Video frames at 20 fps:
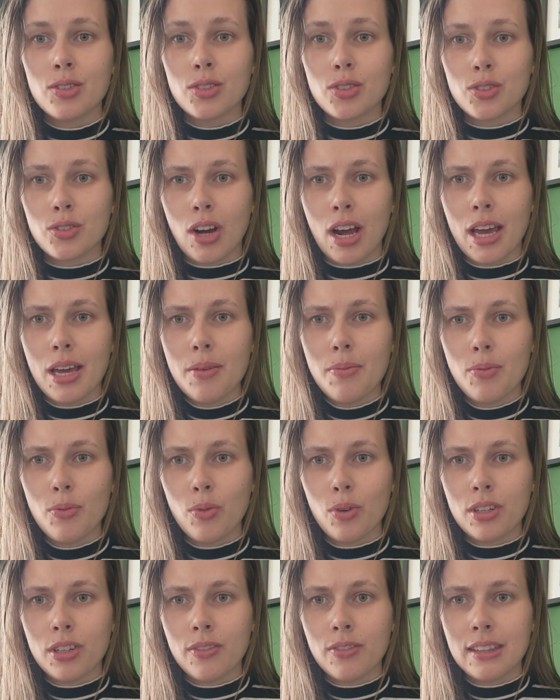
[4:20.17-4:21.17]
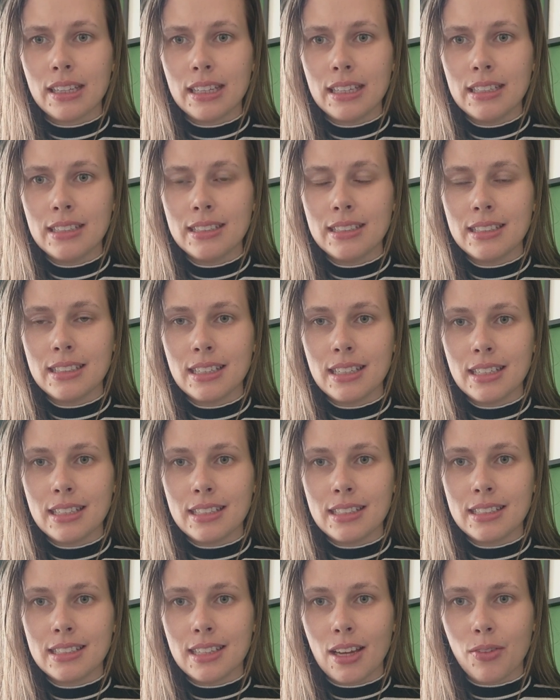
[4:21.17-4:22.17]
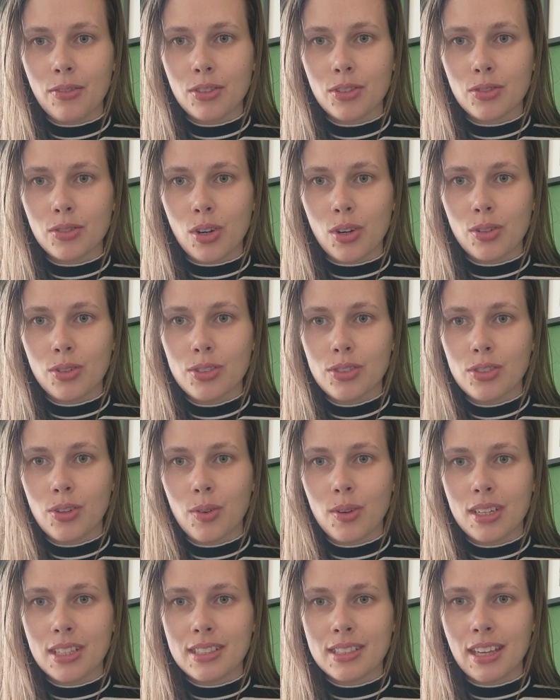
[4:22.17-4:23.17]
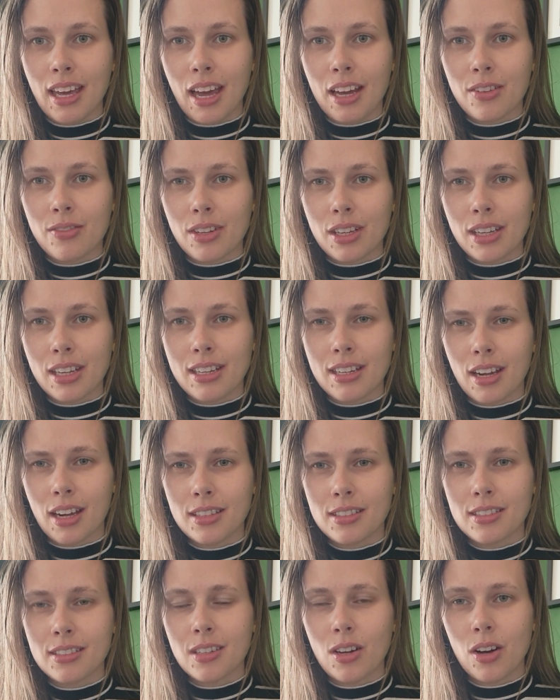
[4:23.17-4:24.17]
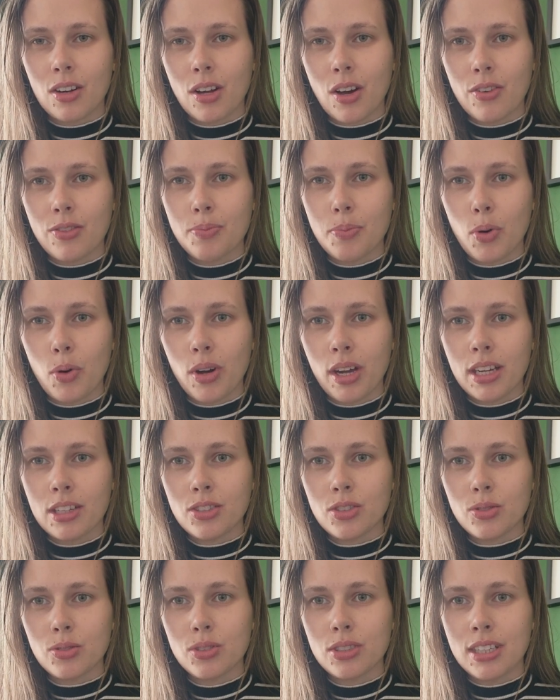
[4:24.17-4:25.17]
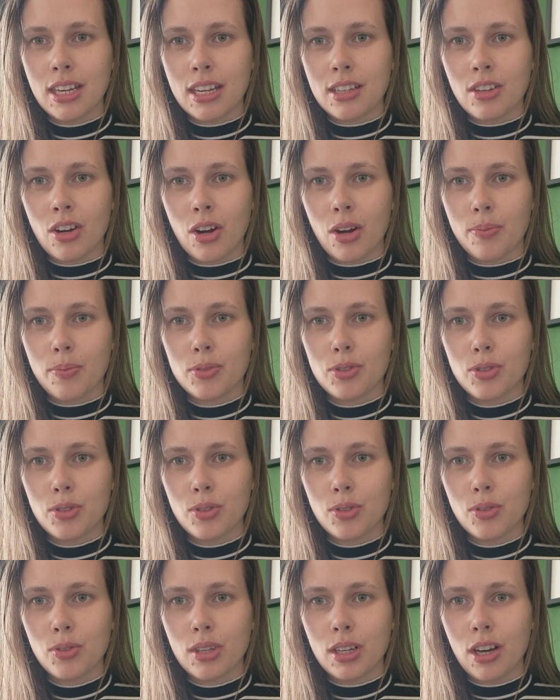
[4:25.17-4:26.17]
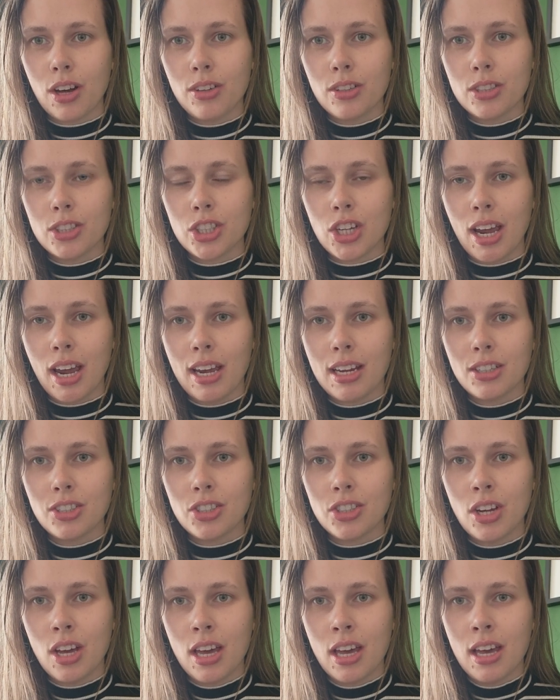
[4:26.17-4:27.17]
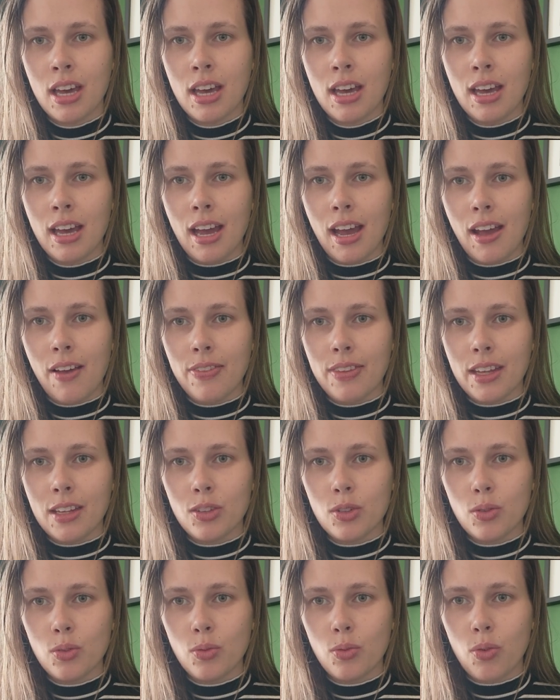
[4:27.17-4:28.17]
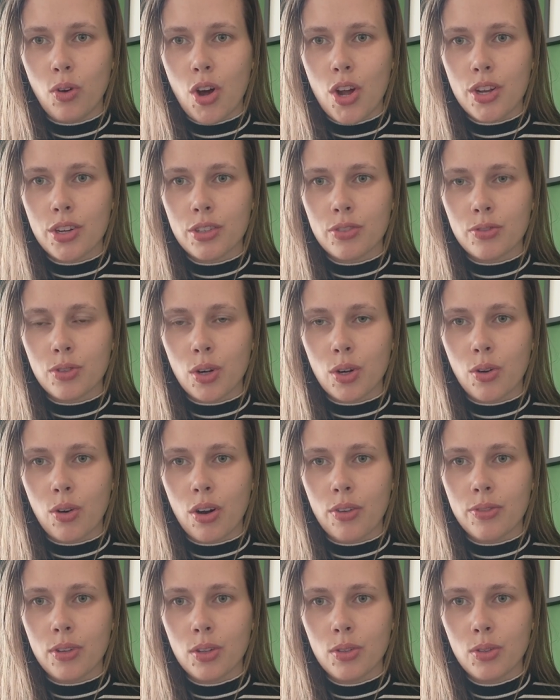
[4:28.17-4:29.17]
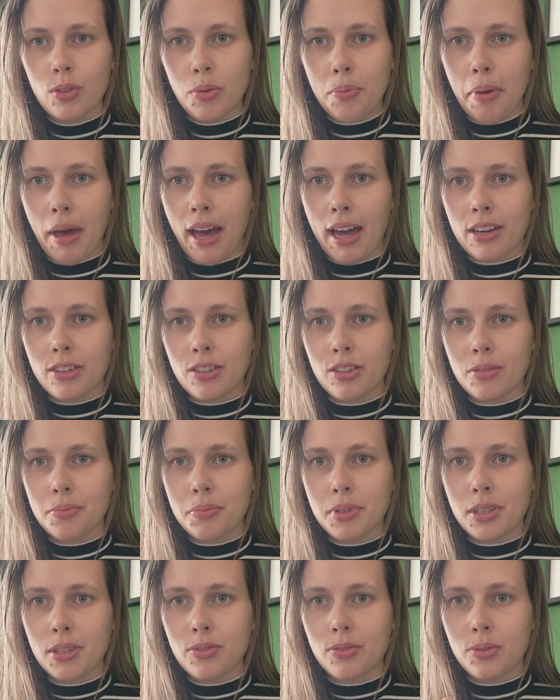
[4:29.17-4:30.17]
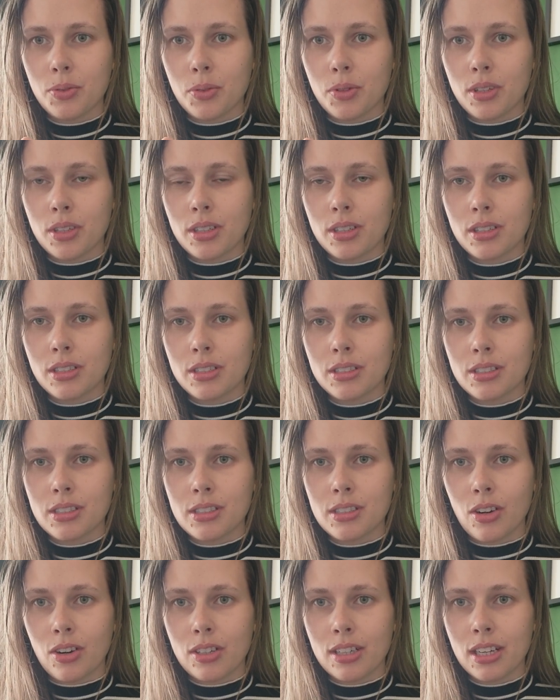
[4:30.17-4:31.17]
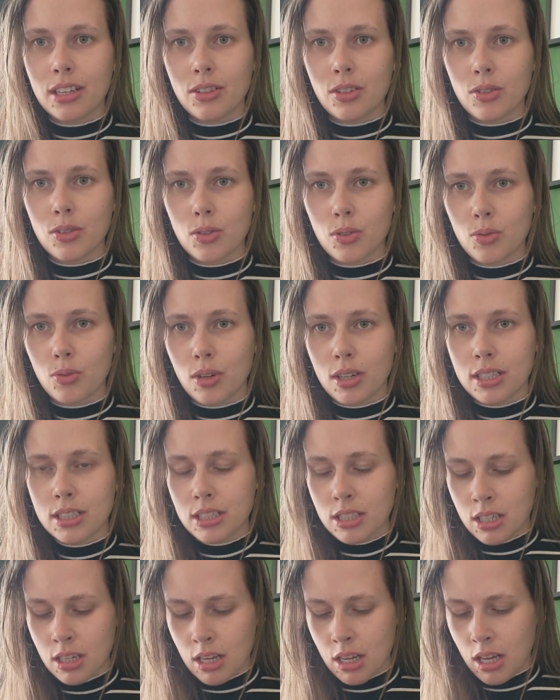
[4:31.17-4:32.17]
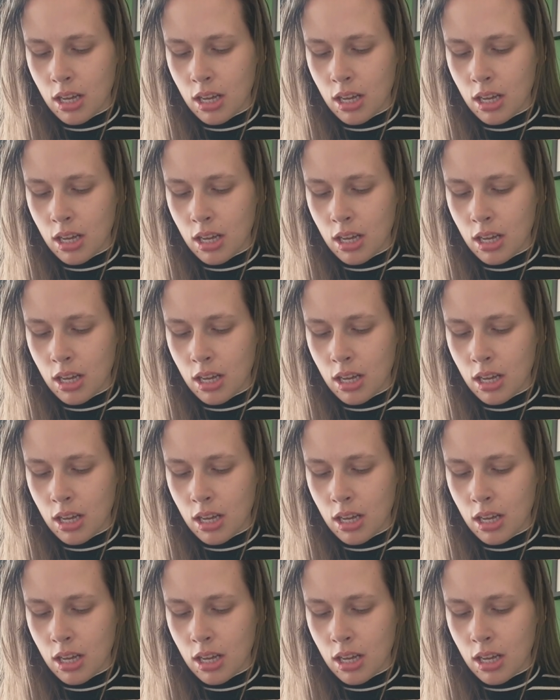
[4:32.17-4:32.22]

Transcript: stripe. One of these is 7 rows, so it is kind of like a nice cutoff point to knit up to the color change and then do 1 row of the new pattern before starting the new one.